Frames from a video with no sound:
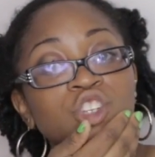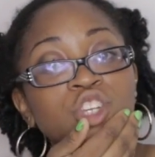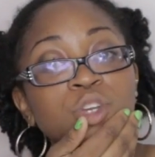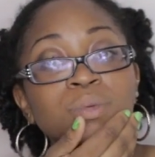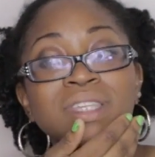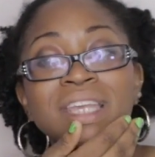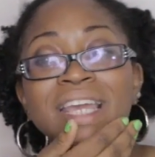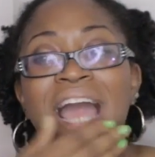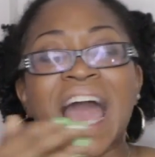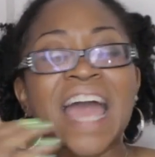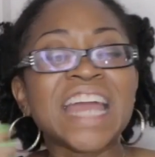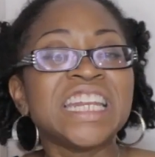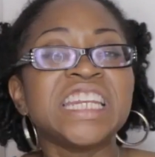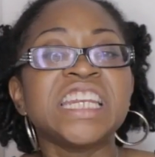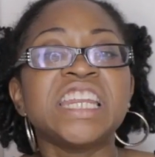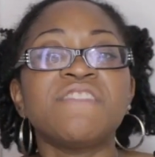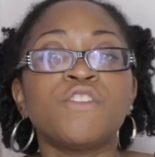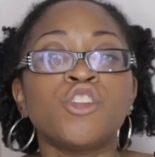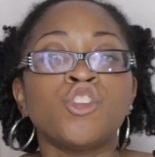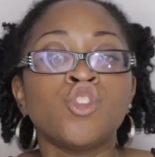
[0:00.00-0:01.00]
She was like, I
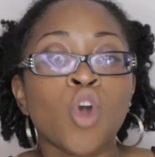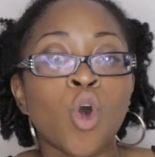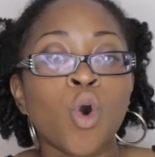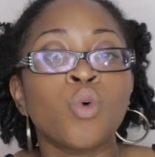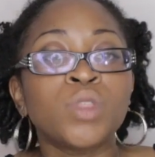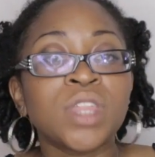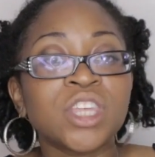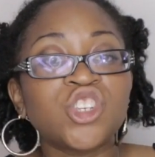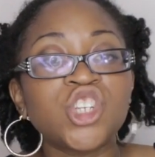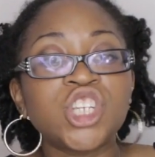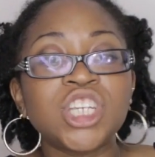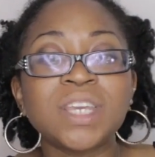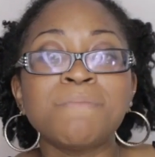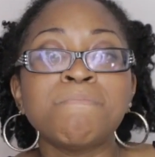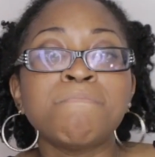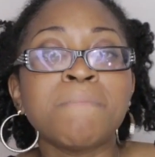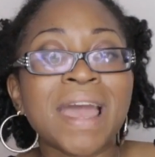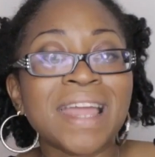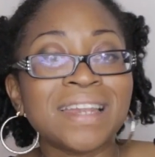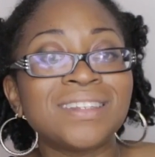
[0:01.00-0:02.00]
didn't even know that she
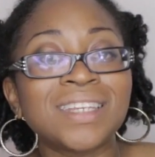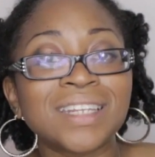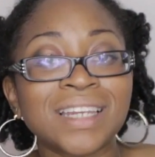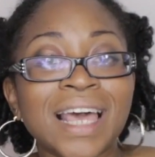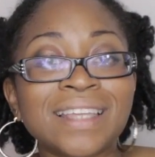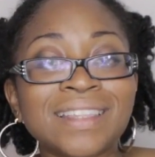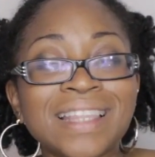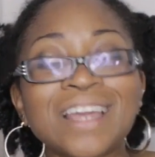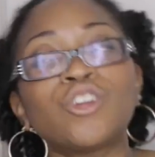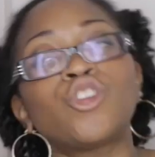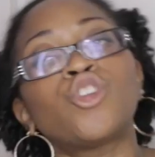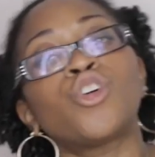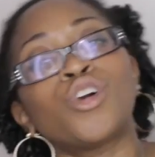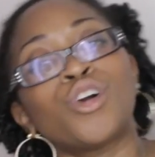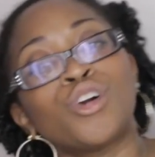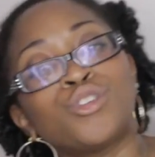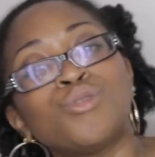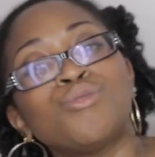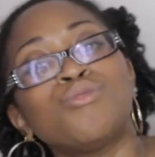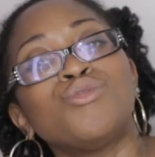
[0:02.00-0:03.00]
meant it like that.
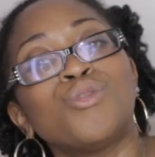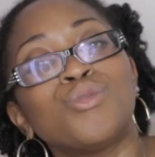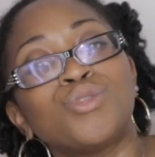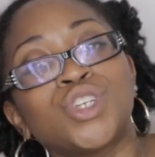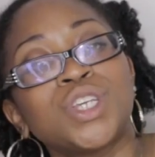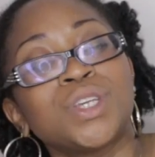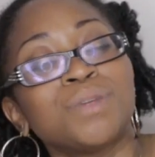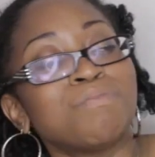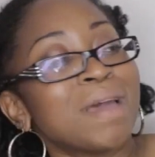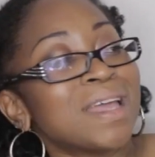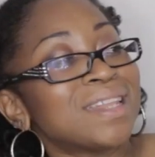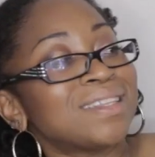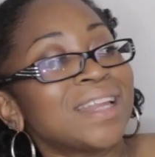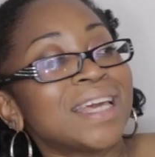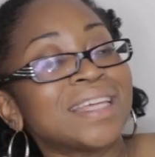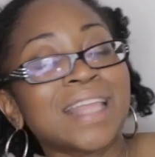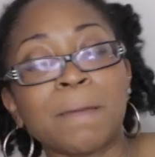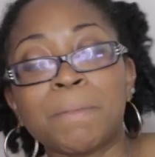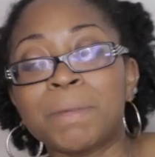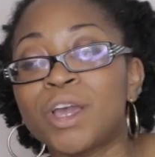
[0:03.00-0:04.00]
Girl, you knew she meant it
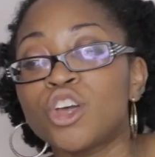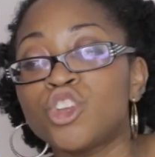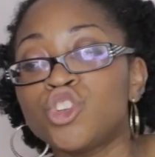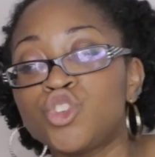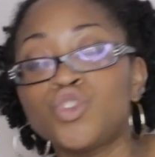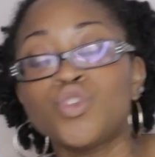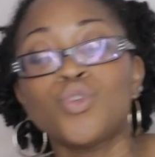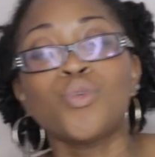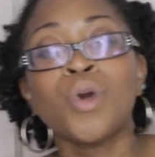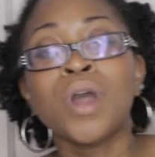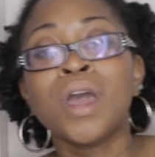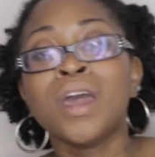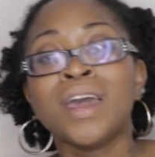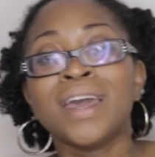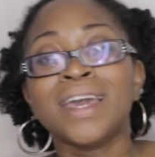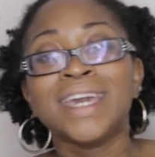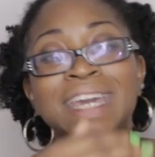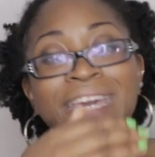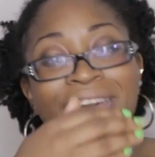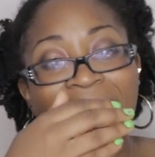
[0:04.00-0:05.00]
like that, because you
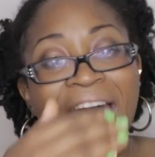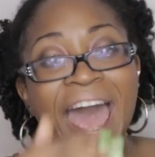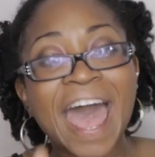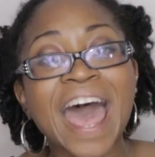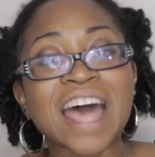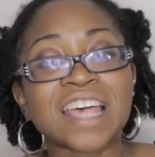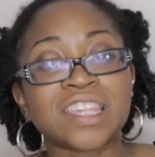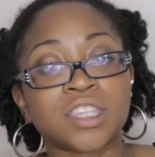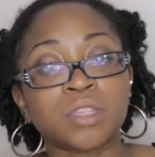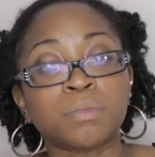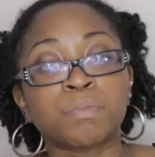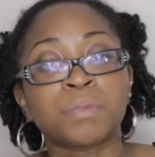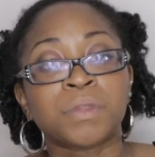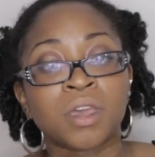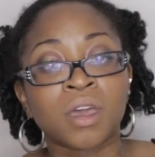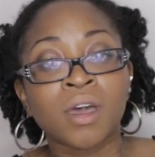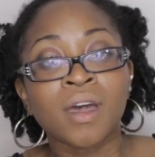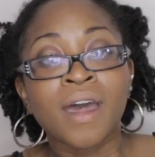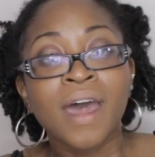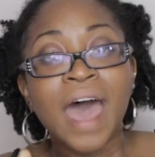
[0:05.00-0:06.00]

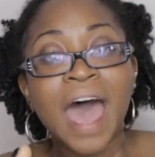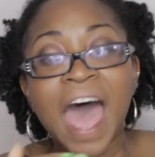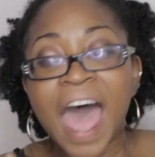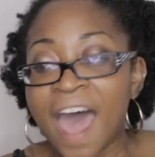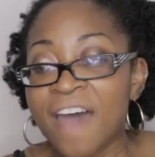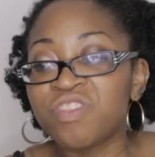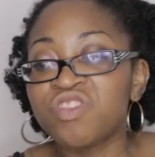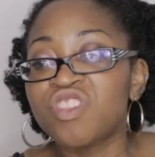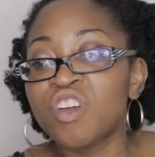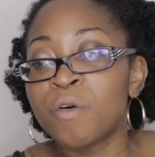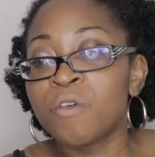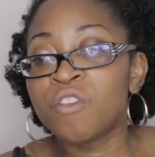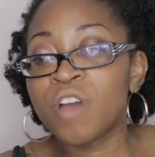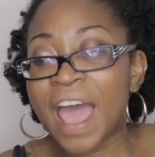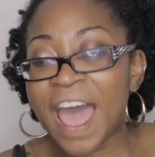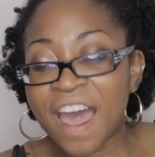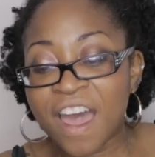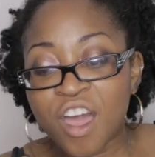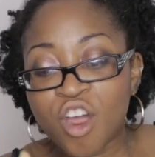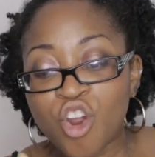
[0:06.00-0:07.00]
gasped at
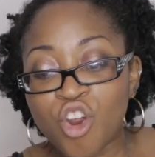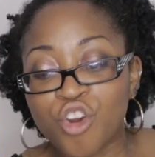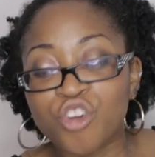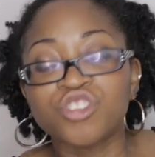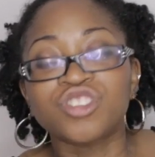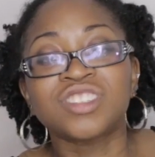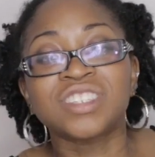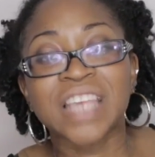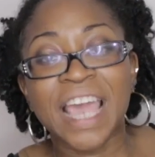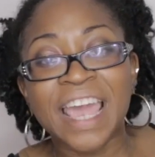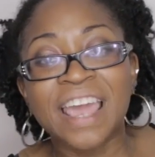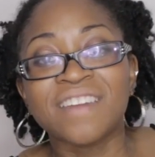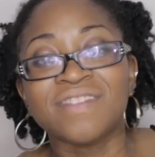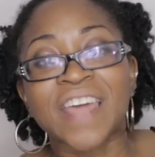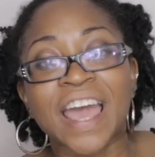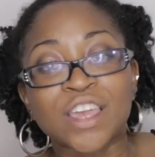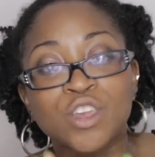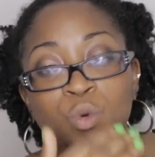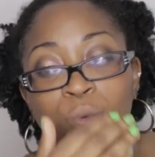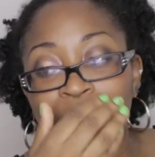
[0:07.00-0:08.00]
her saying
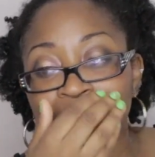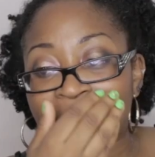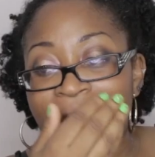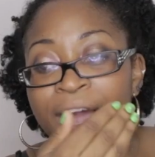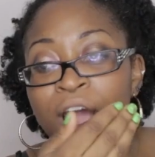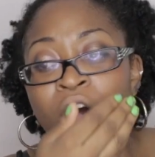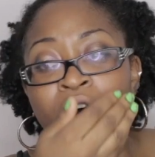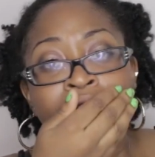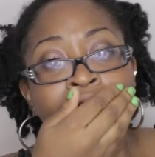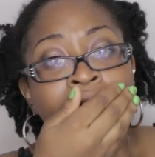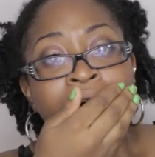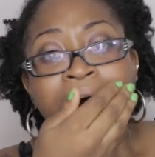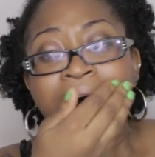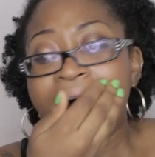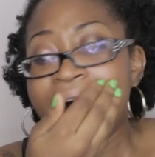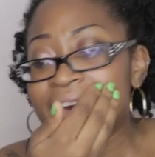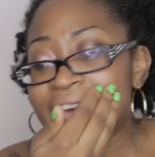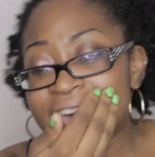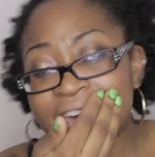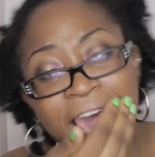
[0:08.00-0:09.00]
that. You were like, oh,
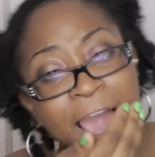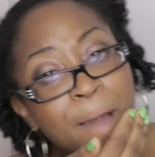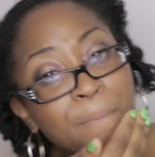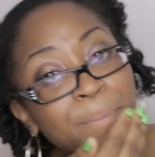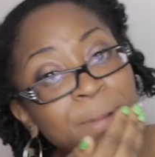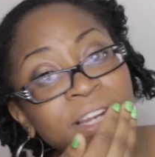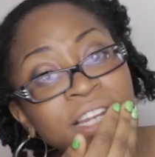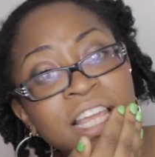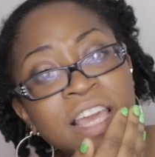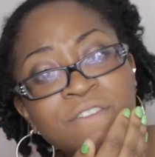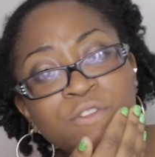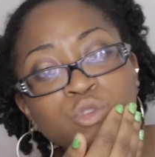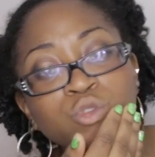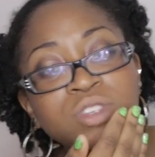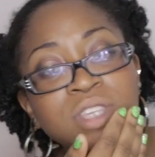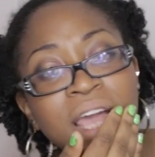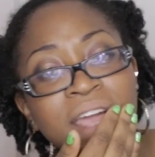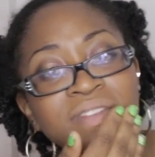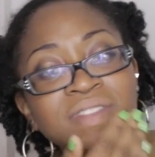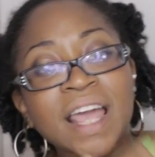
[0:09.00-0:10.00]
I can't believe you
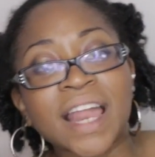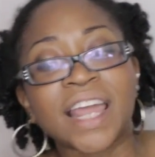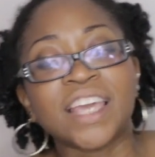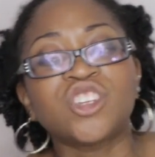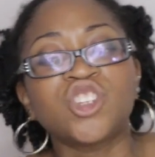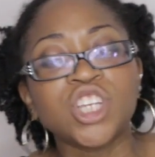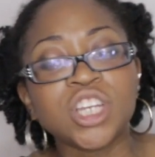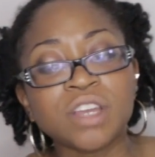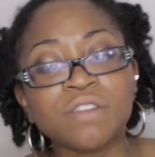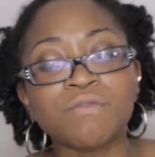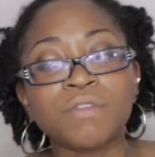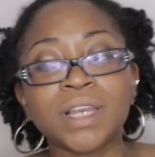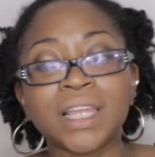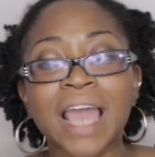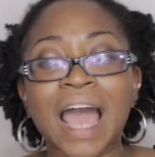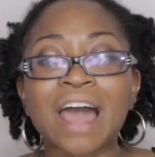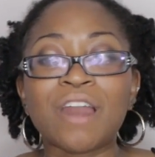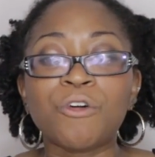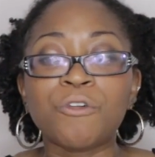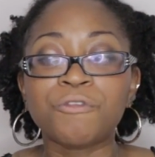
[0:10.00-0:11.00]
said that. Like, she didn't
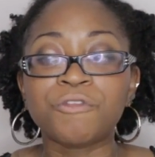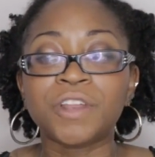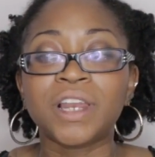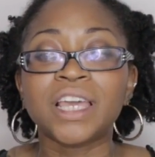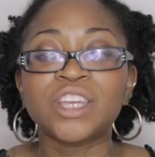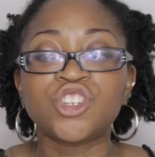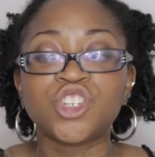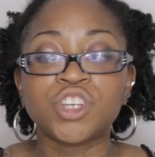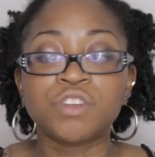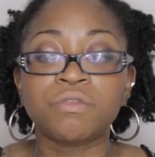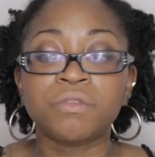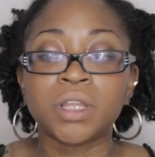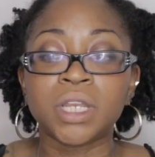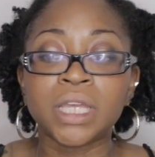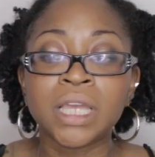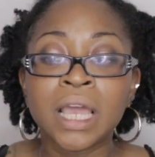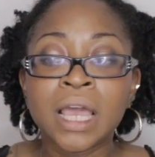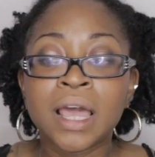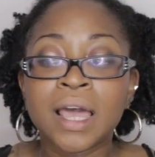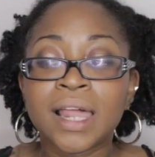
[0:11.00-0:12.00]
really, I don't feel like she
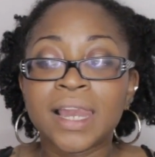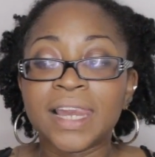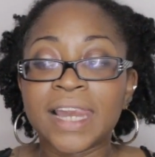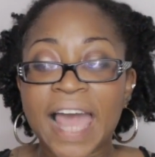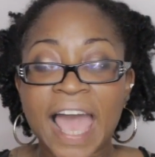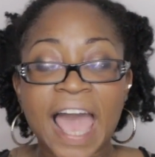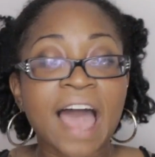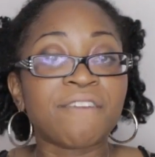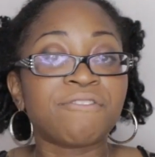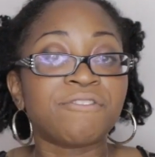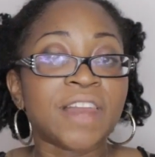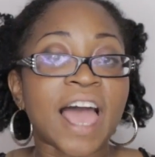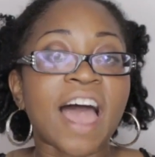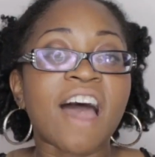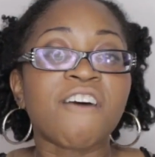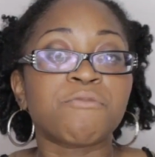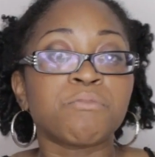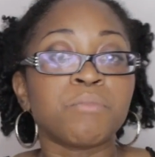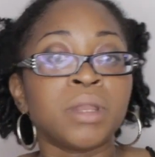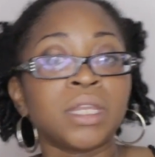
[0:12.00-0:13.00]
really laughed
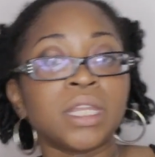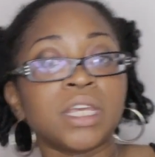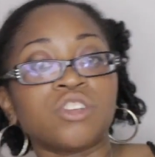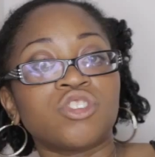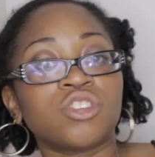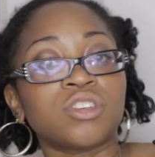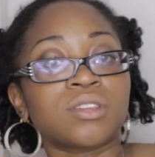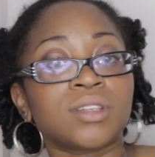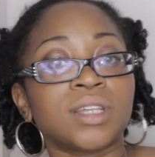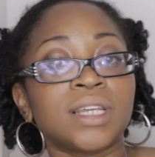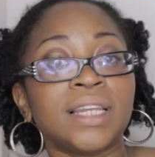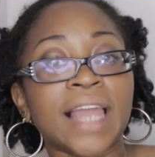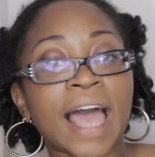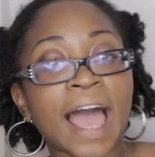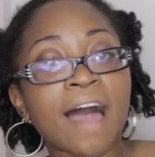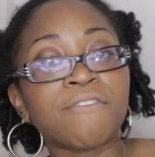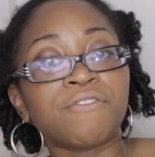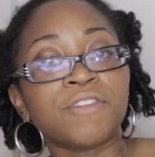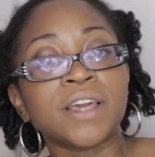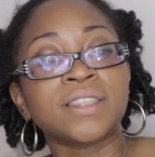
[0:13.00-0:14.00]
maliciously,
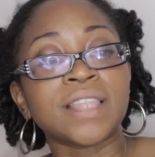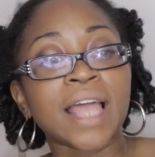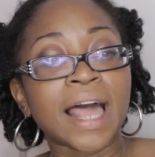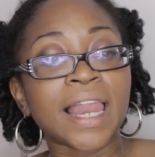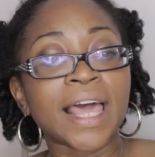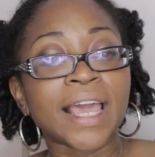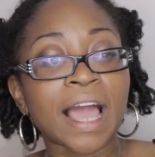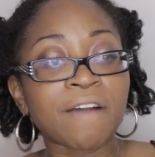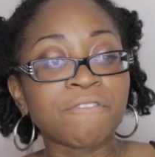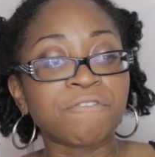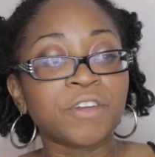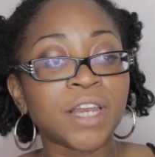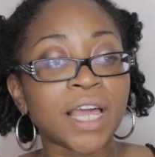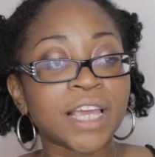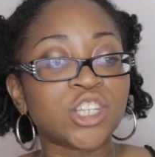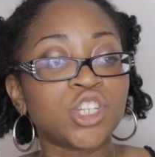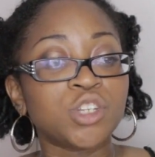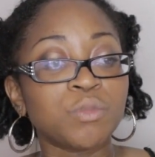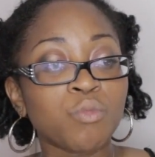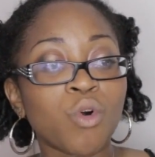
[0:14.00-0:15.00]
laughed like that. Like, I feel
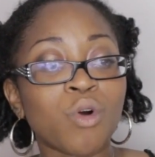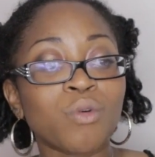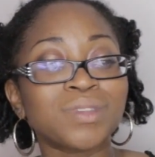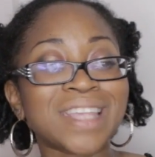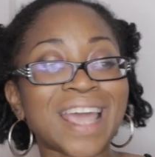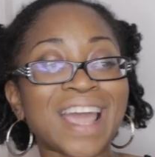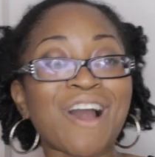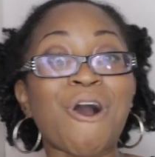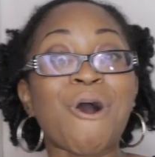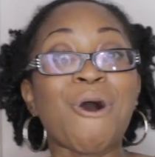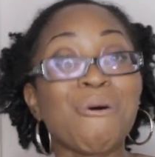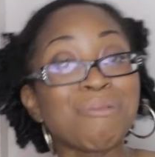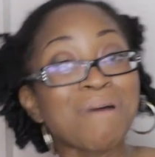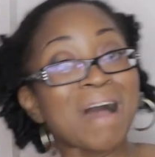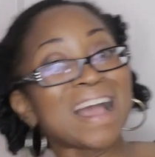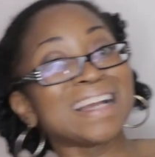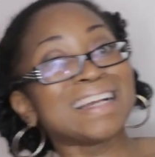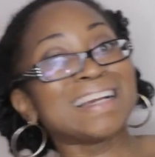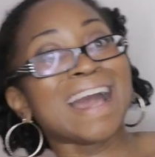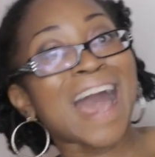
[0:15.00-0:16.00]
like she more was like, oh
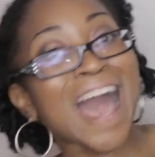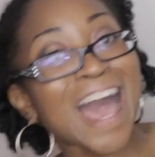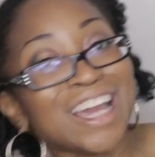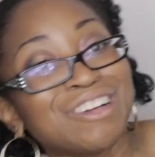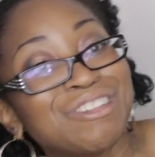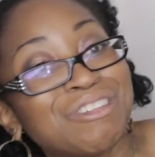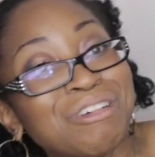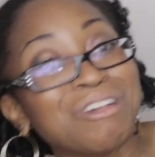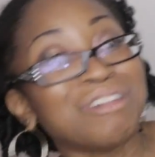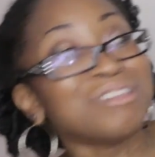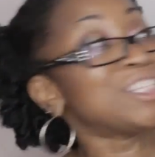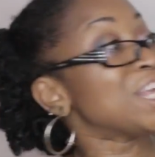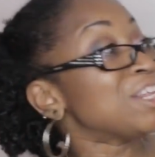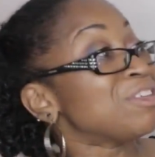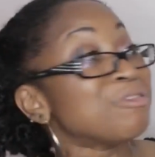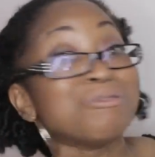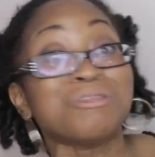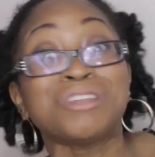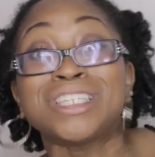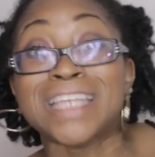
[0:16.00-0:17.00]
my god, girl, did
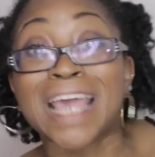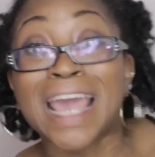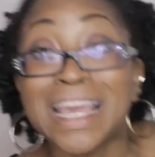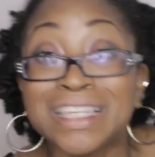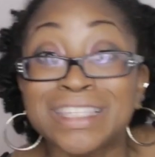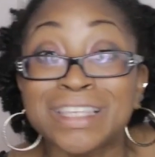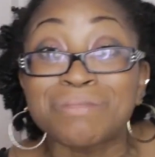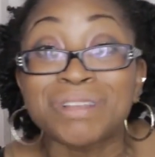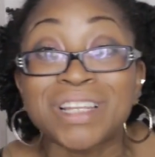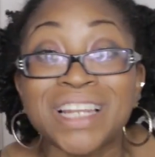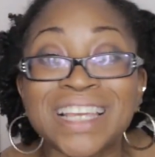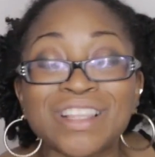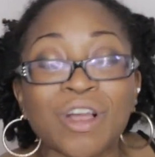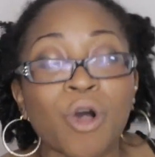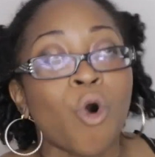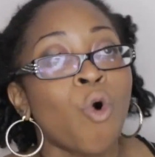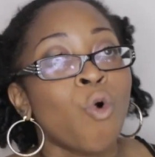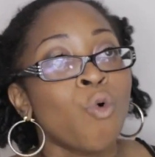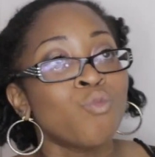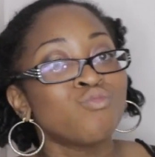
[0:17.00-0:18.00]
you say something like,
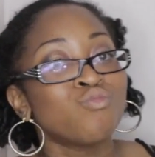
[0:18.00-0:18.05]
oh